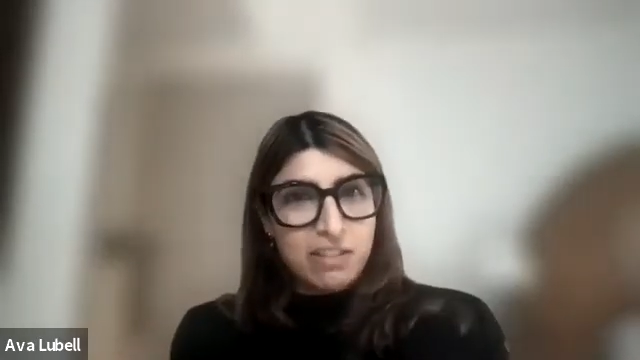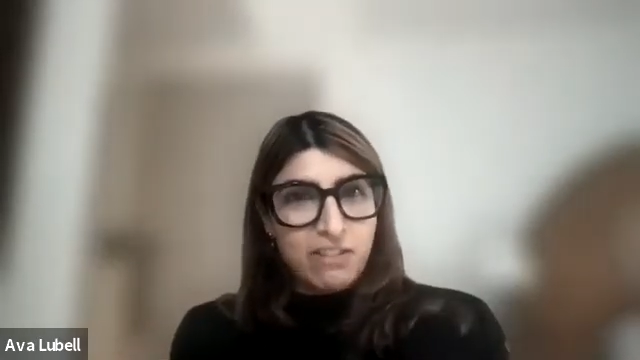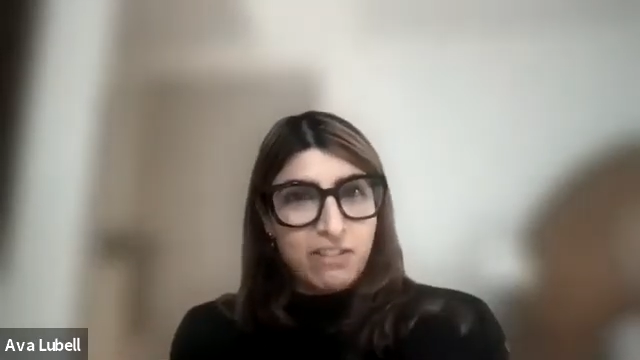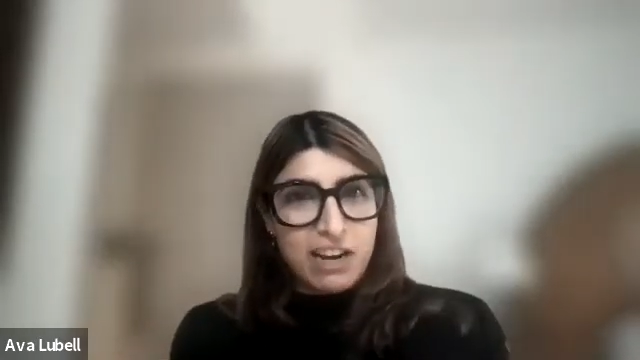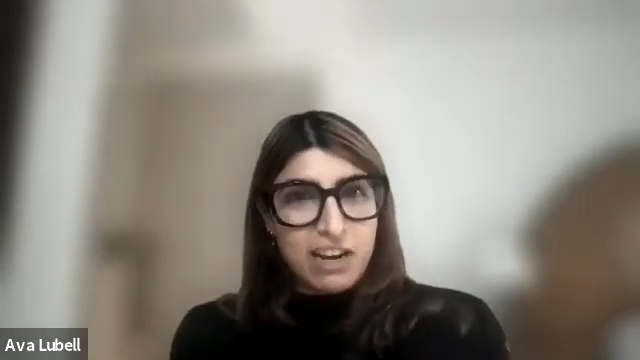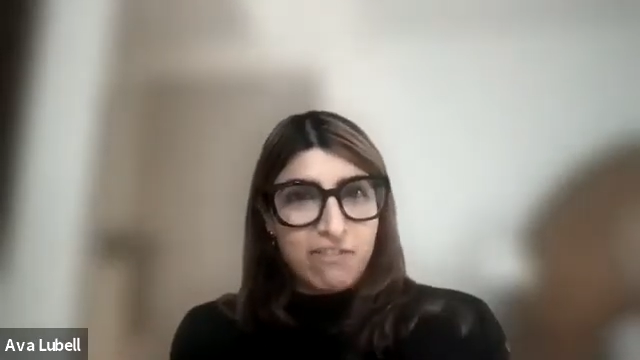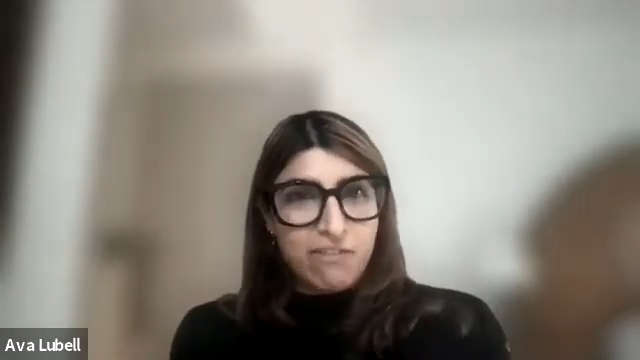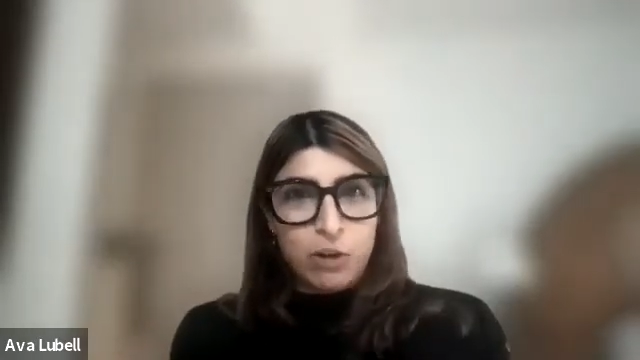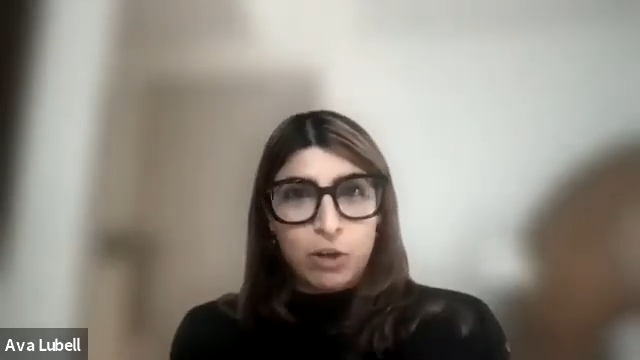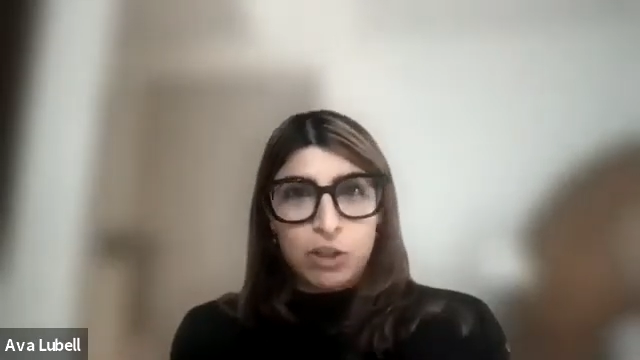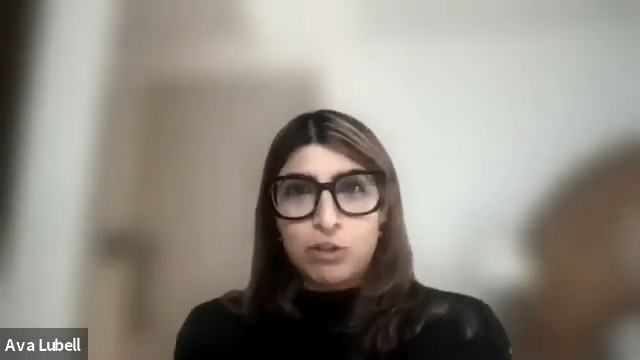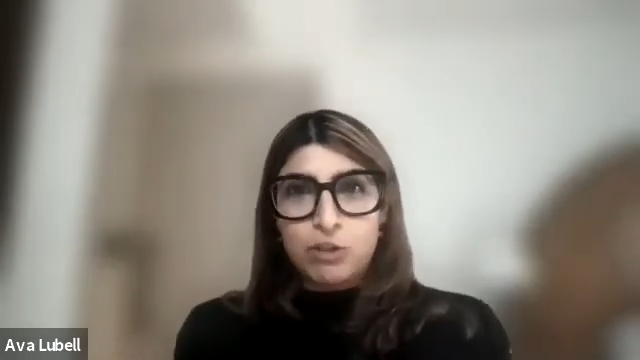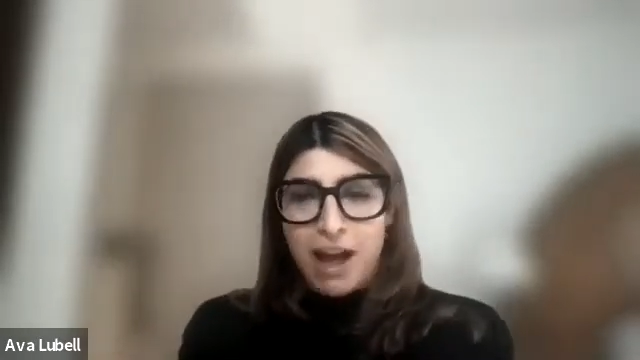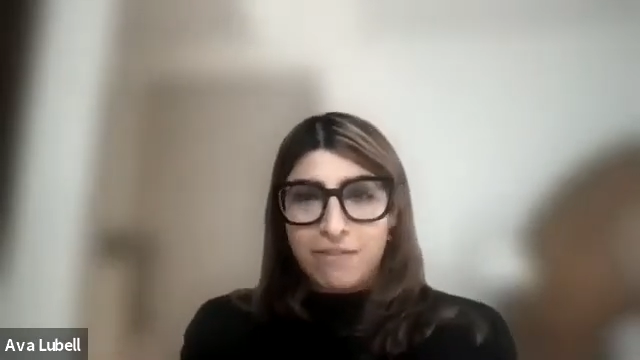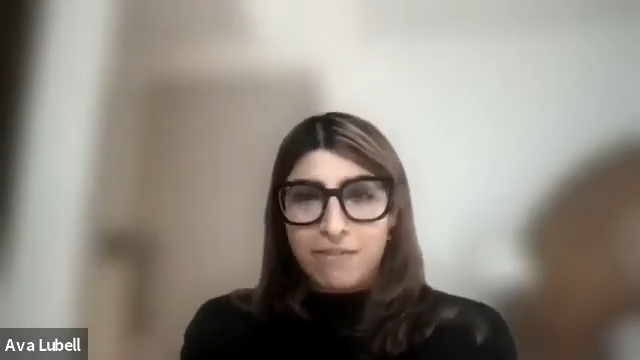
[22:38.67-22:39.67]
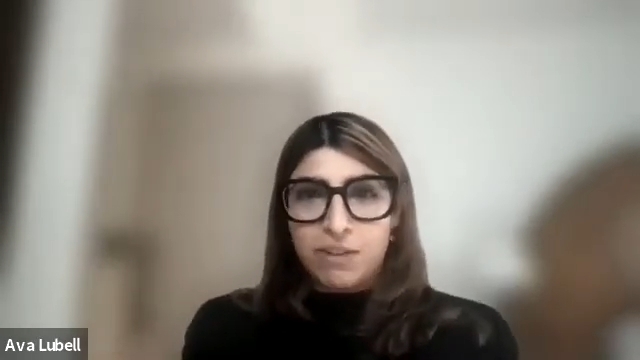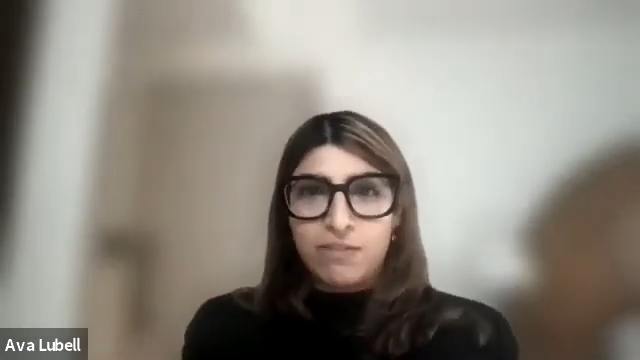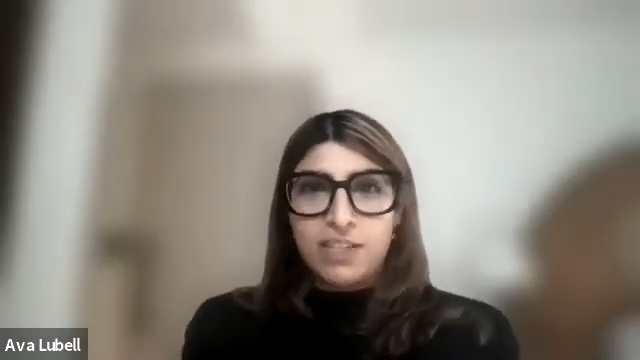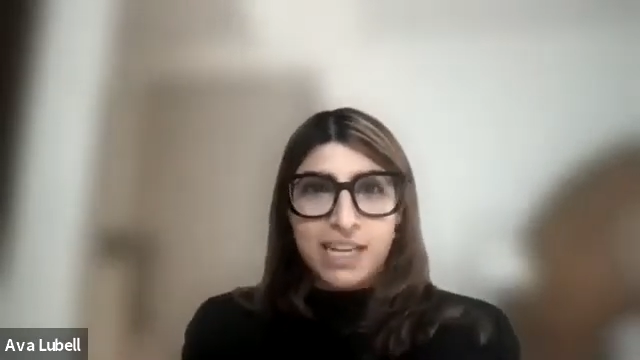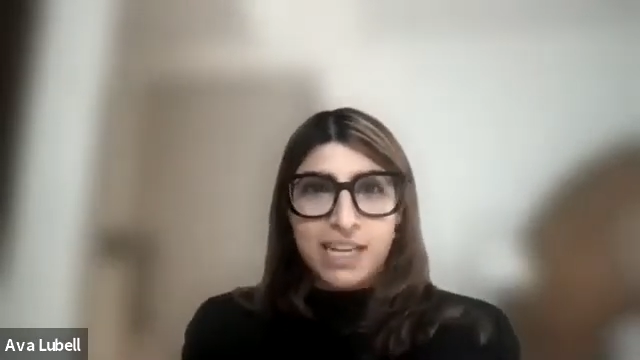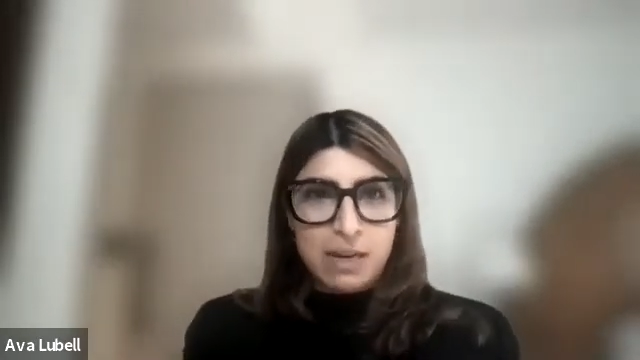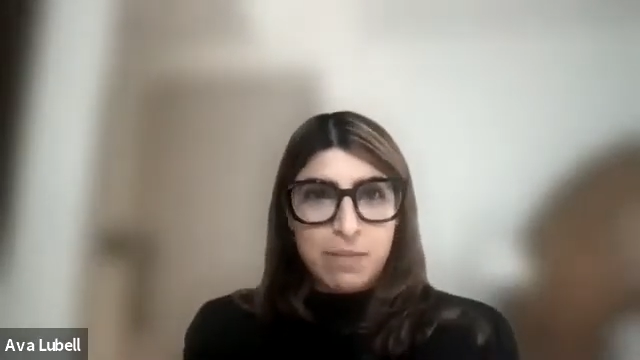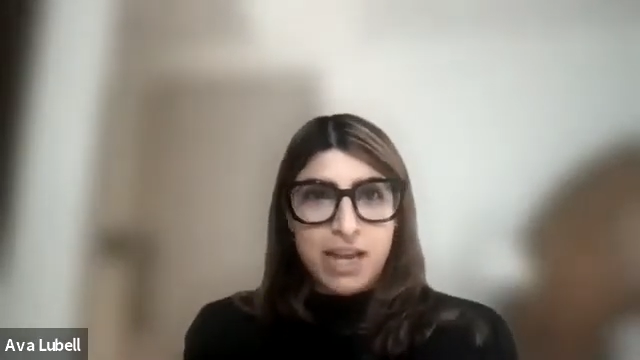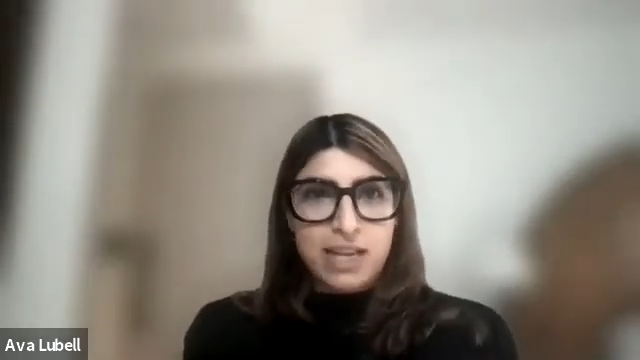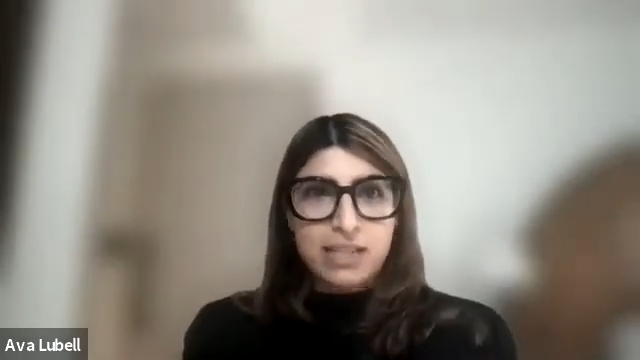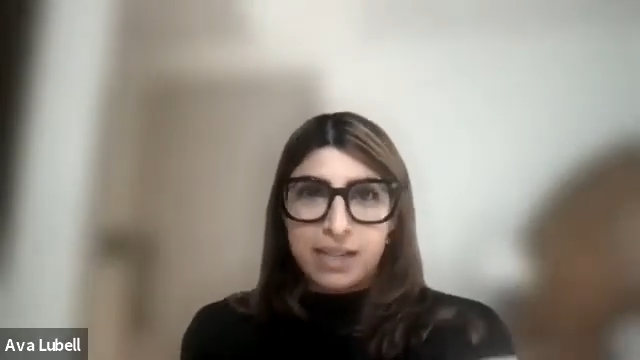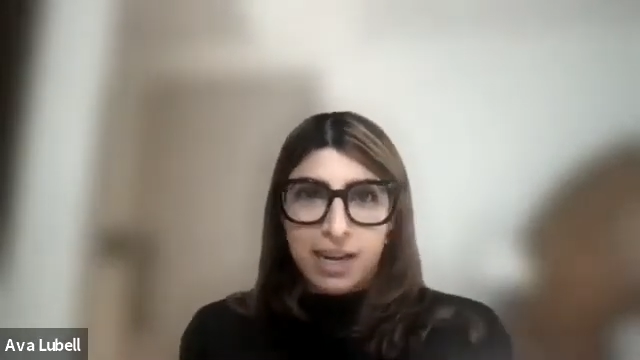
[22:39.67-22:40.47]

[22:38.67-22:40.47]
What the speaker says: kind of first draft of the database,